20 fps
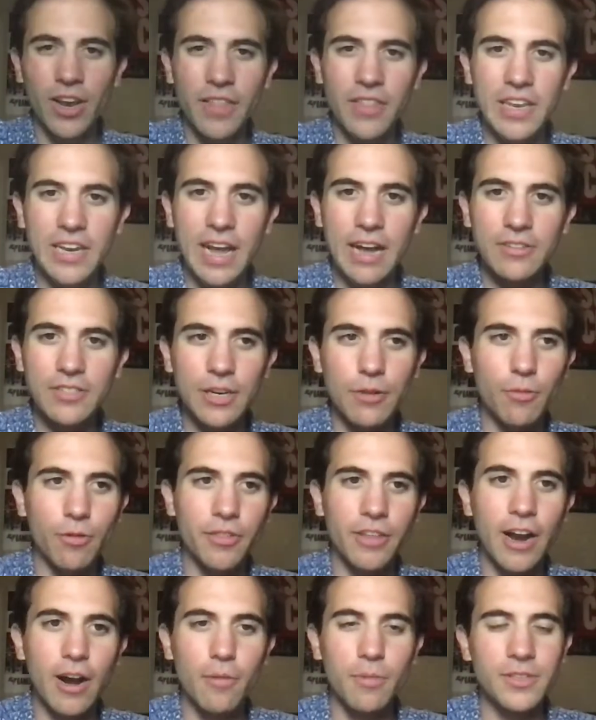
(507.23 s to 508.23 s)
And then now it's like we're
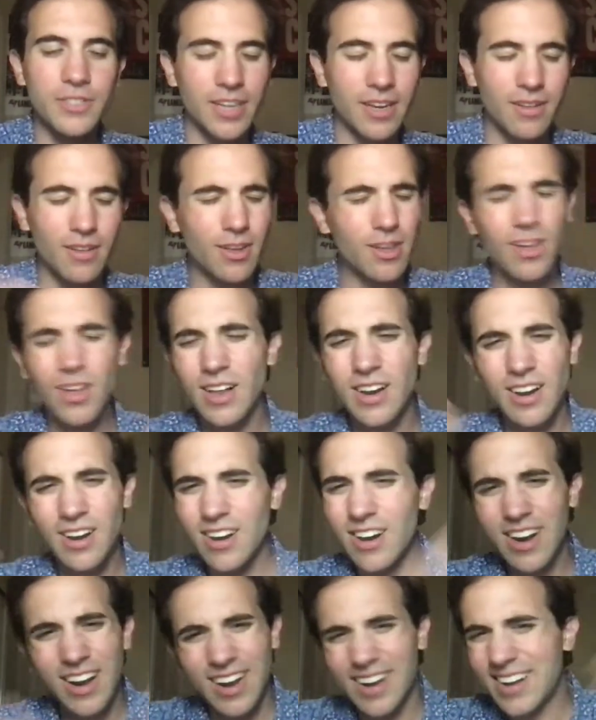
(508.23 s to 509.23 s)
there, but it's like,
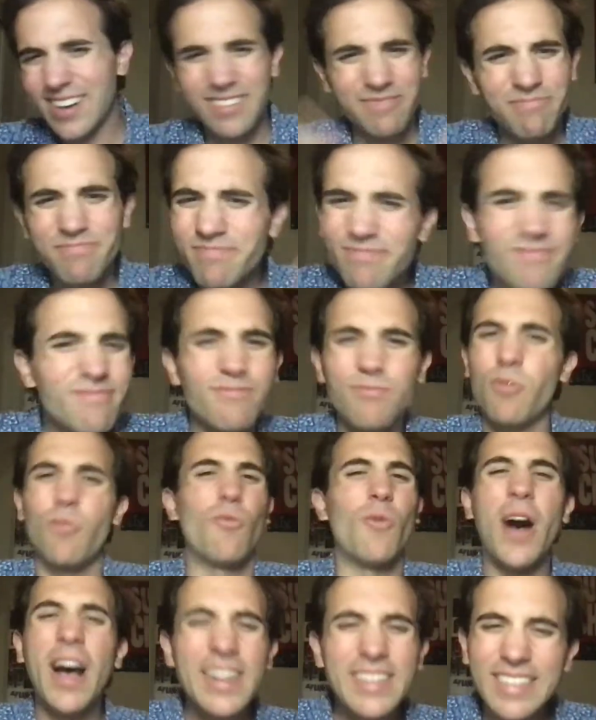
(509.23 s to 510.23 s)

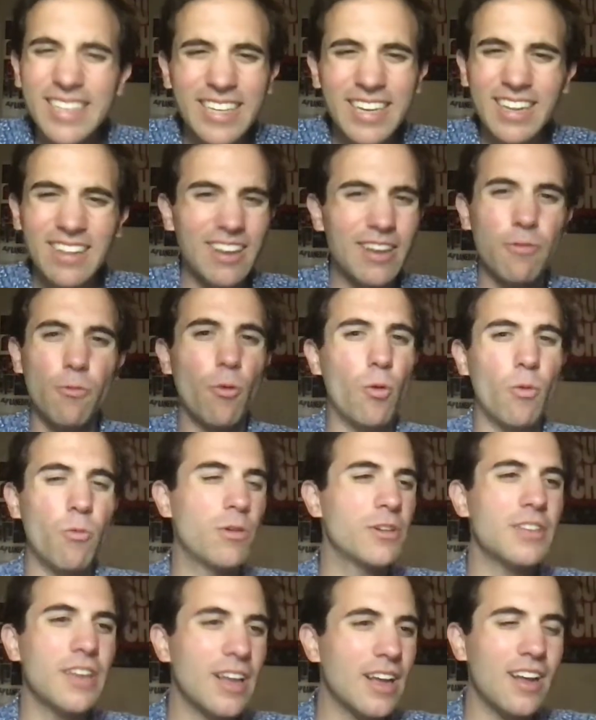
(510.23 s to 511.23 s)
what? Like,
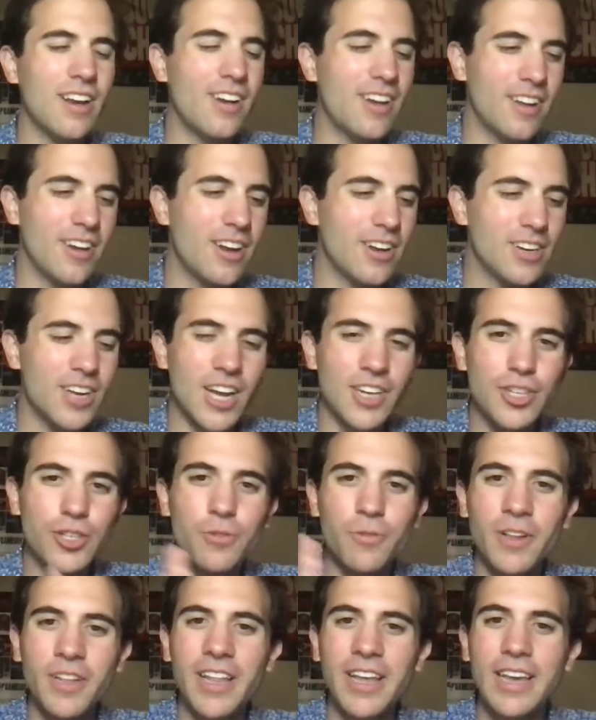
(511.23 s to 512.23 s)
what? I just
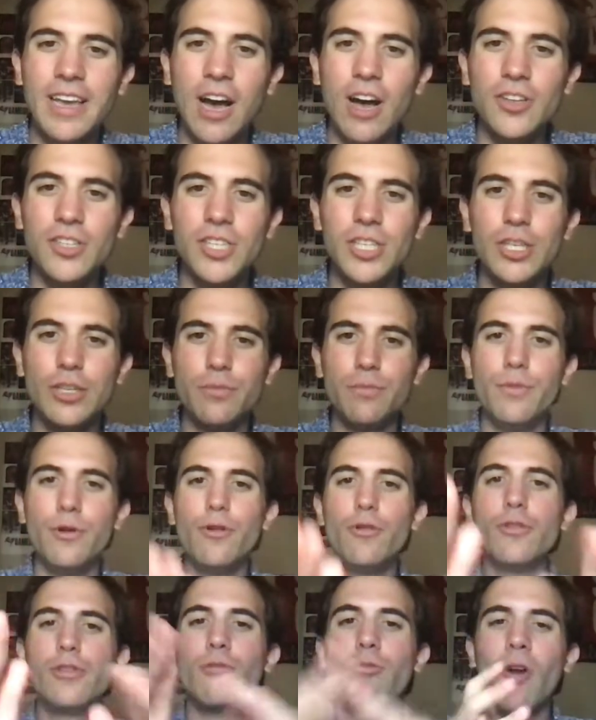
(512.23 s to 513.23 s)
want like a
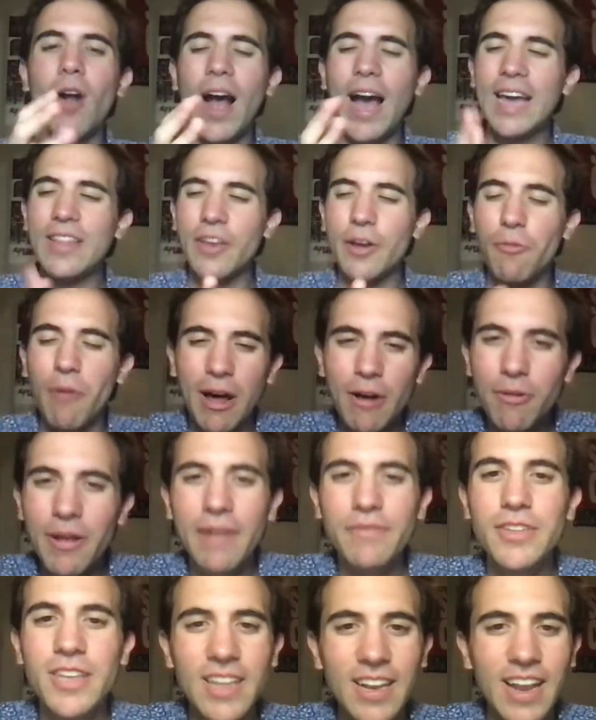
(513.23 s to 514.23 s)
smooth ride. Like, why do we
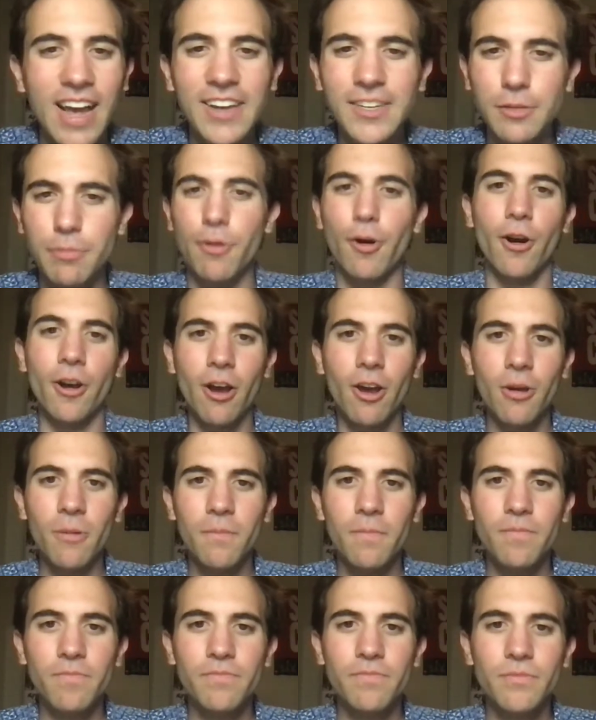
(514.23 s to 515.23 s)
have to hit an iceberg?
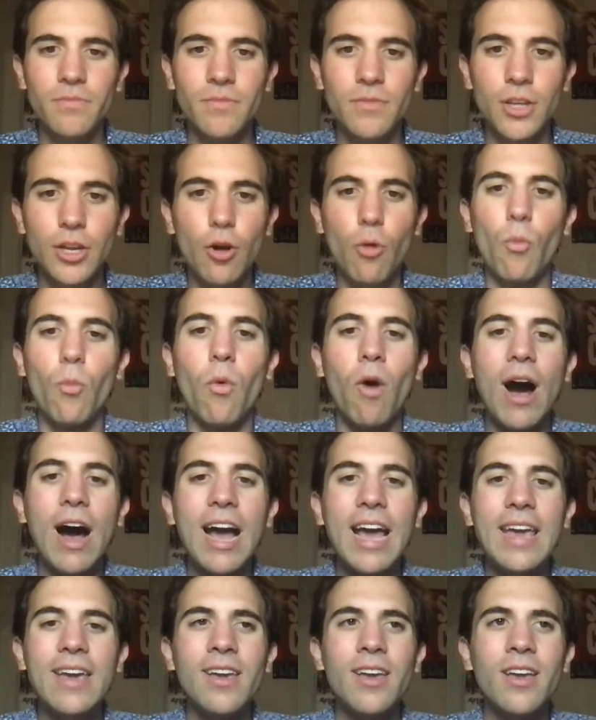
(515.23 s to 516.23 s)

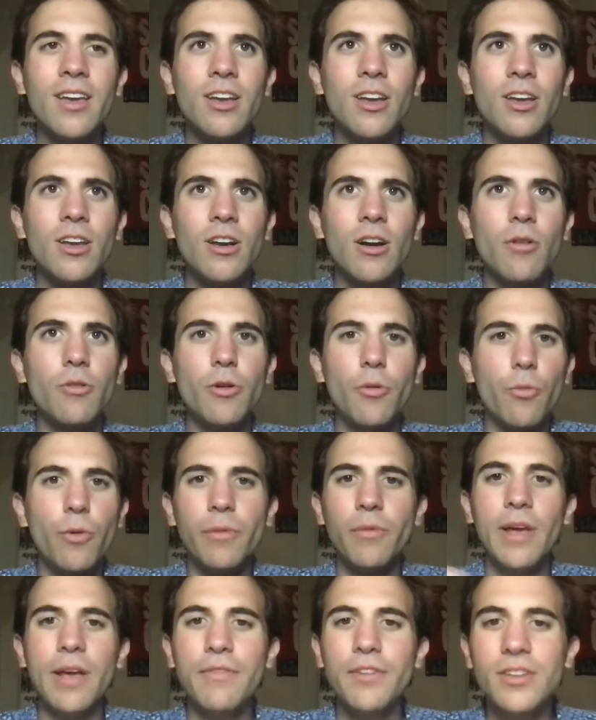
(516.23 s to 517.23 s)
Why?
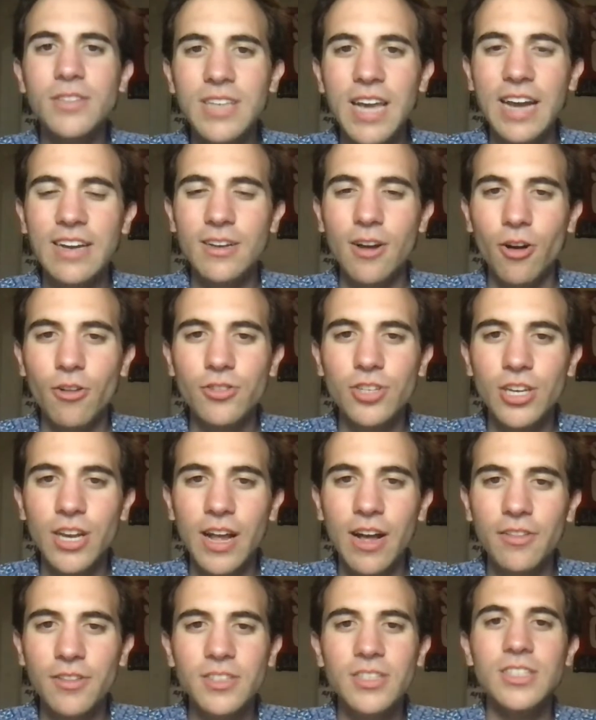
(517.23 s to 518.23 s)
We have good technology
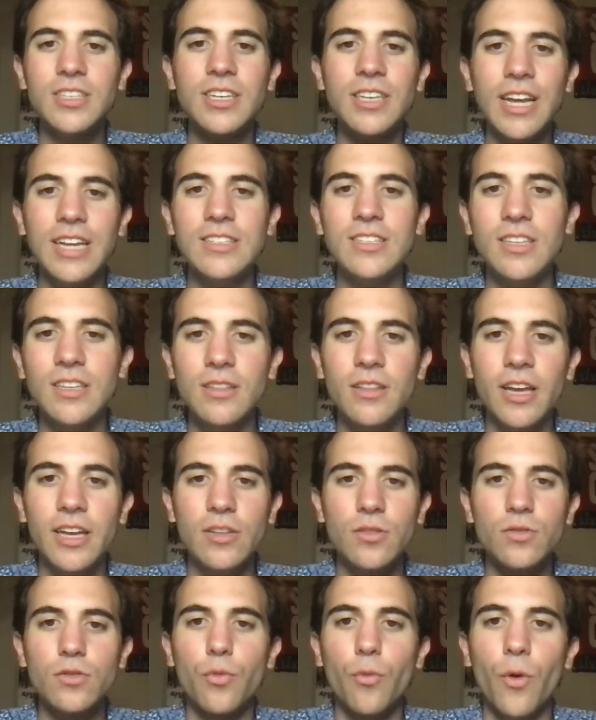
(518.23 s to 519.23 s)
now. This isn't
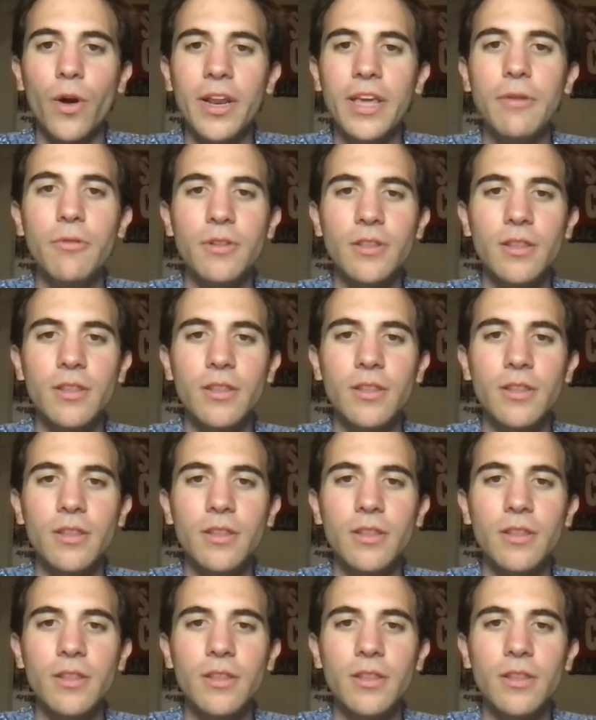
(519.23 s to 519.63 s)
1920